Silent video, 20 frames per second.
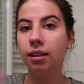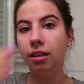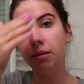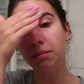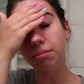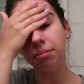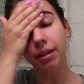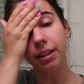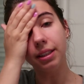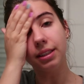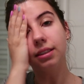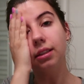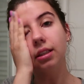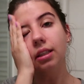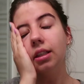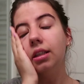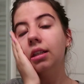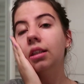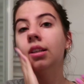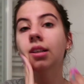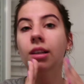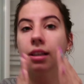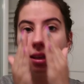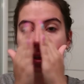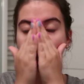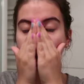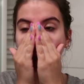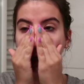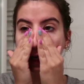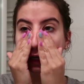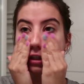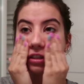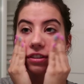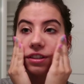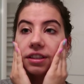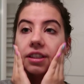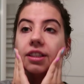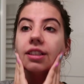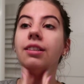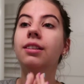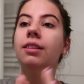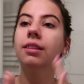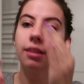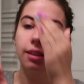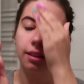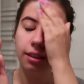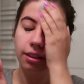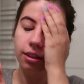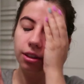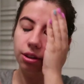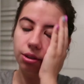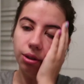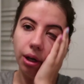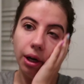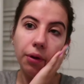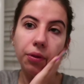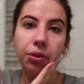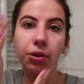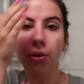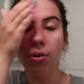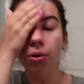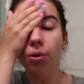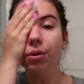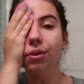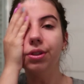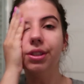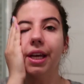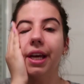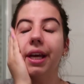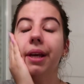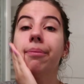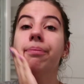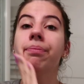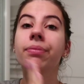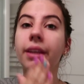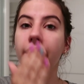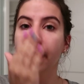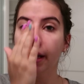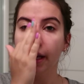keep my skin hydrated throughout the whole day.